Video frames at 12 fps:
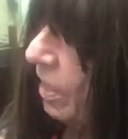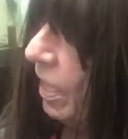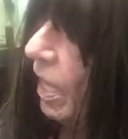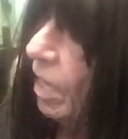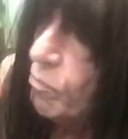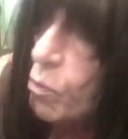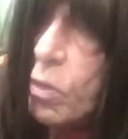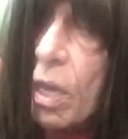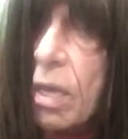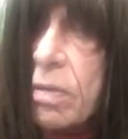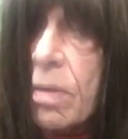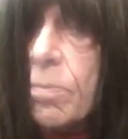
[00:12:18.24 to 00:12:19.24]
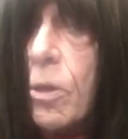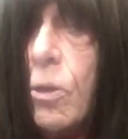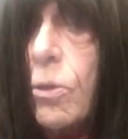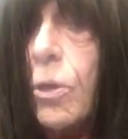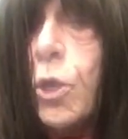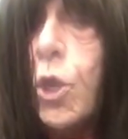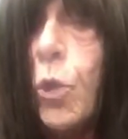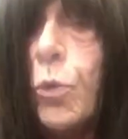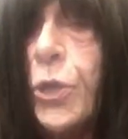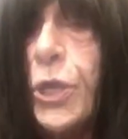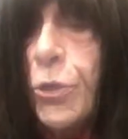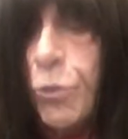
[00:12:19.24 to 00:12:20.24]
have you guys ever heard of
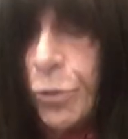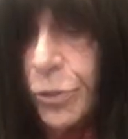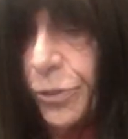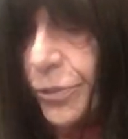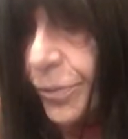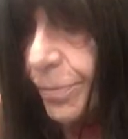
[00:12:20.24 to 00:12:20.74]
coheres?